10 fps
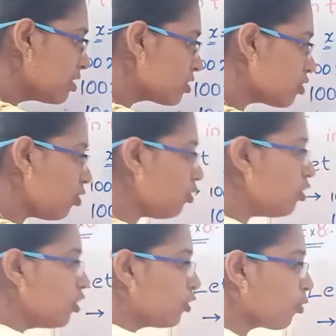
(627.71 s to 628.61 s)

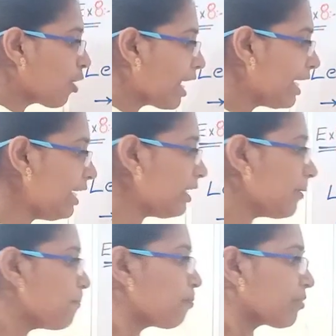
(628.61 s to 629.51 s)
So to
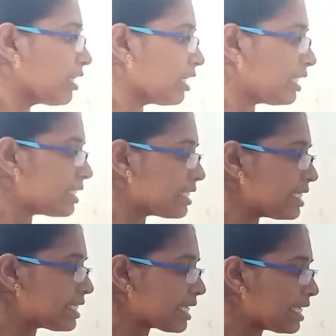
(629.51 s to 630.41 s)
write
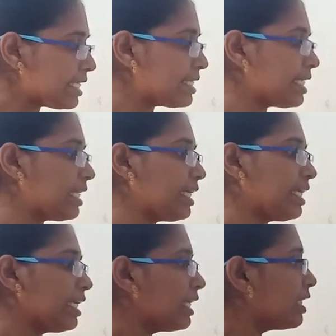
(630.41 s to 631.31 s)
this
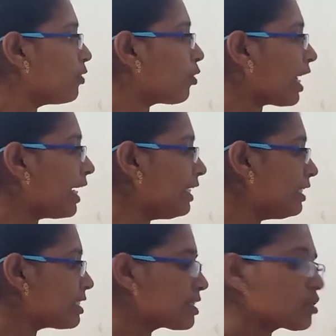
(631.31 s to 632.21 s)
easily, to
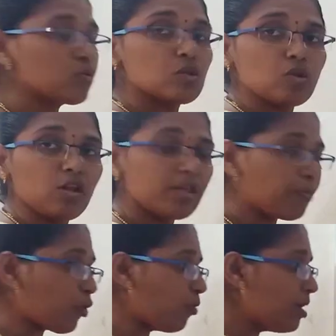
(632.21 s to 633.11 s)
solve the
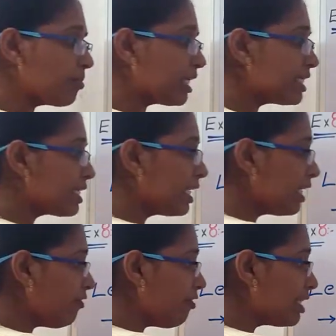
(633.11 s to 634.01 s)
problem
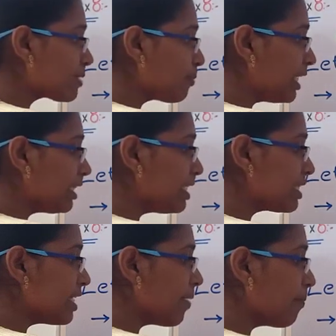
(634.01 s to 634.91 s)
easily, we will split
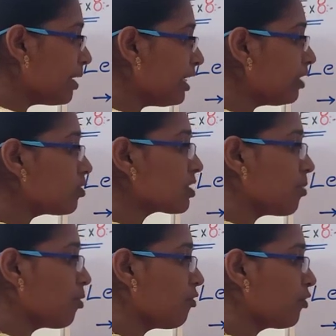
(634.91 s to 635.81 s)
this number into
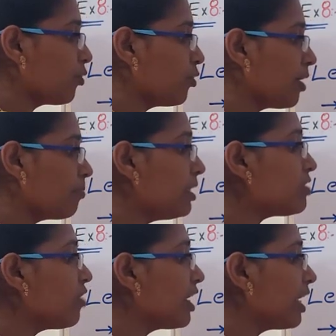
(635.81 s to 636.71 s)
sum of two
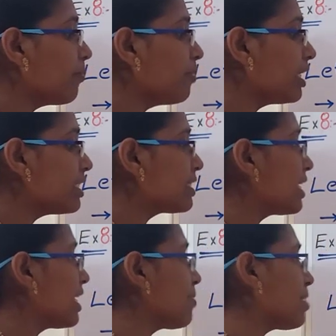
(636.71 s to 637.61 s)
numbers. One number is
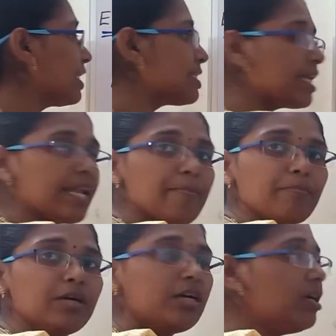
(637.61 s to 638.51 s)
same as the
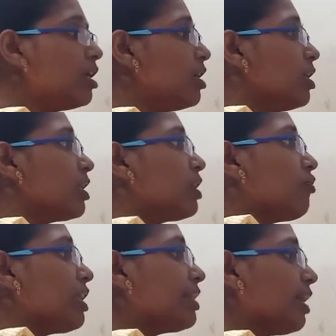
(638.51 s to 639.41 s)
number
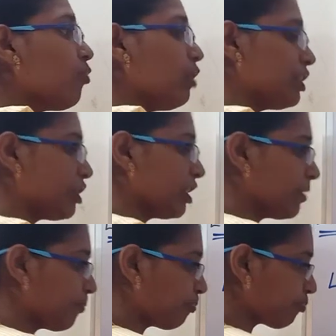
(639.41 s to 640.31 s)
given in the
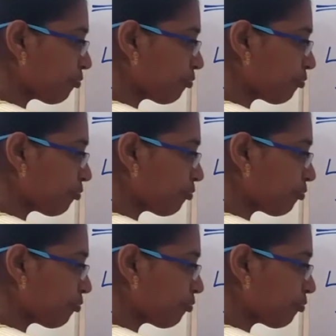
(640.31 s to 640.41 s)
question.